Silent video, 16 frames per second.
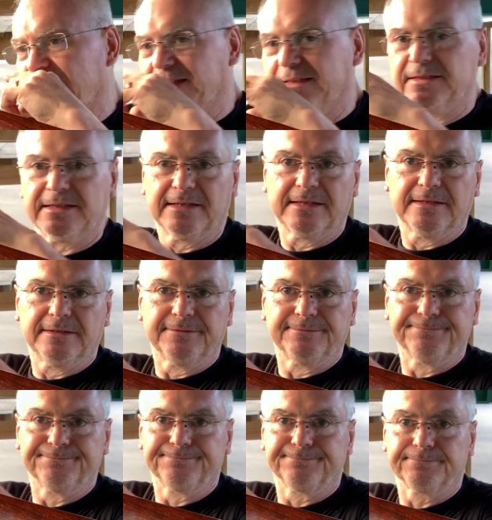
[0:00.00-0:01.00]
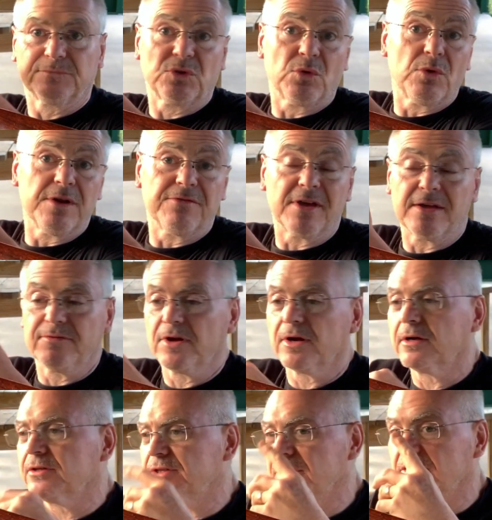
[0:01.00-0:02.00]
at 25
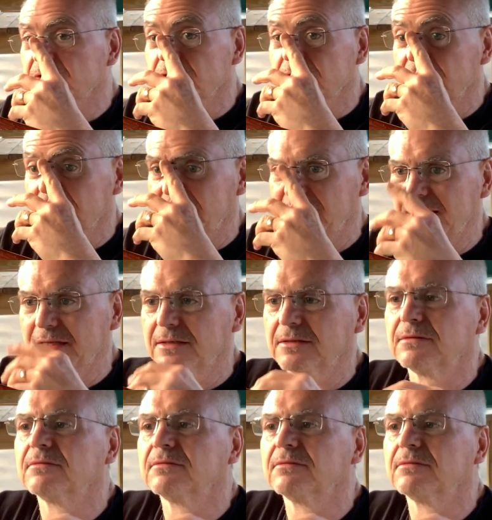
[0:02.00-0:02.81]
yards here, just to get it,